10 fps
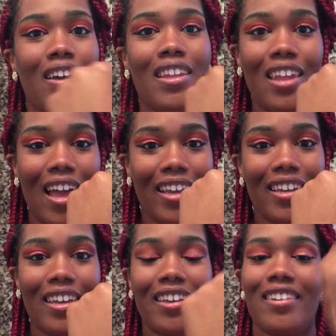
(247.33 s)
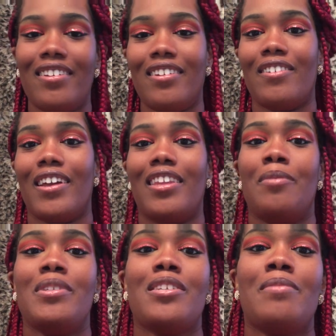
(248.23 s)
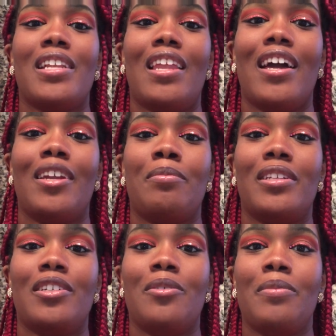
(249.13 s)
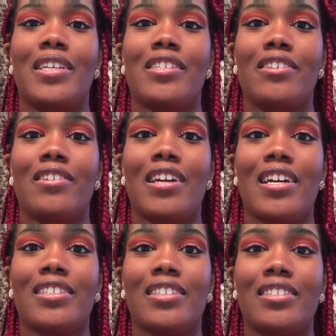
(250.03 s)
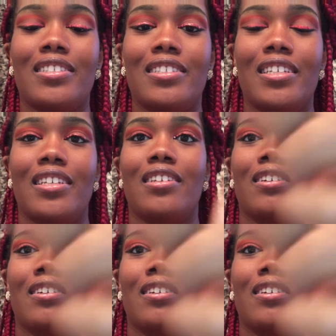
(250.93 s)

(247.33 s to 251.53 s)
I like it. Okay, let me turn my light up a little bit so you guys can see.